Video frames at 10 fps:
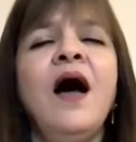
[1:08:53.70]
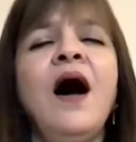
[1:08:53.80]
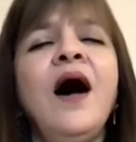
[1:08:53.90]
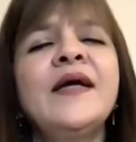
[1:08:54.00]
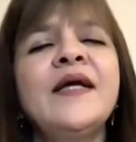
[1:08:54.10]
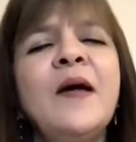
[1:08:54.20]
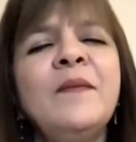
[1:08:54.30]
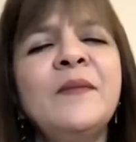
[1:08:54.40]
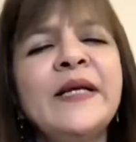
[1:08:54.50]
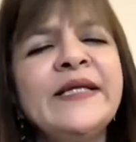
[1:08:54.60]
I
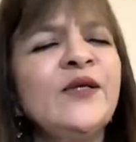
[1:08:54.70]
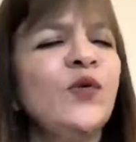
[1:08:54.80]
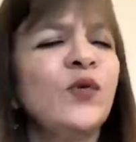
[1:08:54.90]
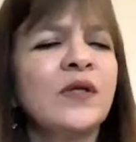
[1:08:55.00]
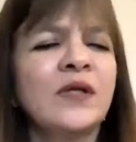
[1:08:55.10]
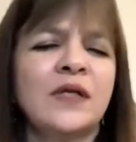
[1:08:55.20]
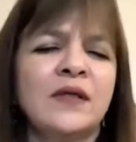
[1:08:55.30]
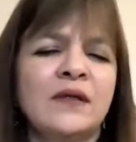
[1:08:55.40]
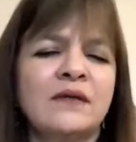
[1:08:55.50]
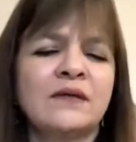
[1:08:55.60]
am money only.
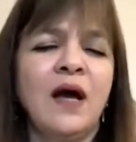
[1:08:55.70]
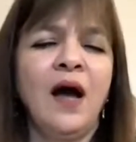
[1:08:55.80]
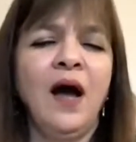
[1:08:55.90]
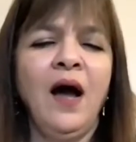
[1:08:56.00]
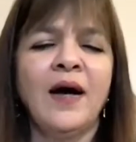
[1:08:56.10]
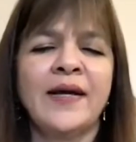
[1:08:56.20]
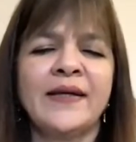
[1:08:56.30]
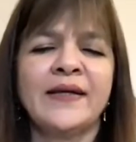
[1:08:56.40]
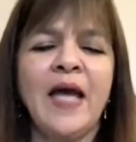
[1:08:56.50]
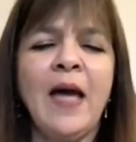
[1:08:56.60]

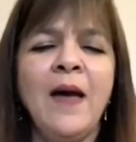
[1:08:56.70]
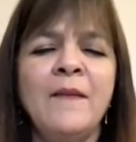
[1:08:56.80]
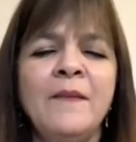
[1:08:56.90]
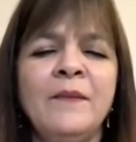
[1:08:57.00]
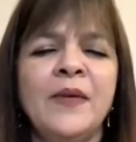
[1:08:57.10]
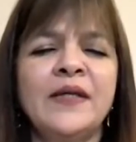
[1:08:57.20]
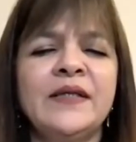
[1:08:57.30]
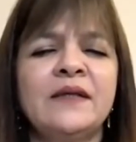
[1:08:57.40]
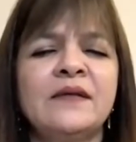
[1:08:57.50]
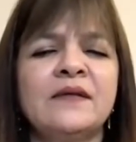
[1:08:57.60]
I am
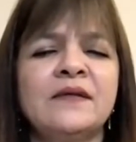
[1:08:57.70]
money.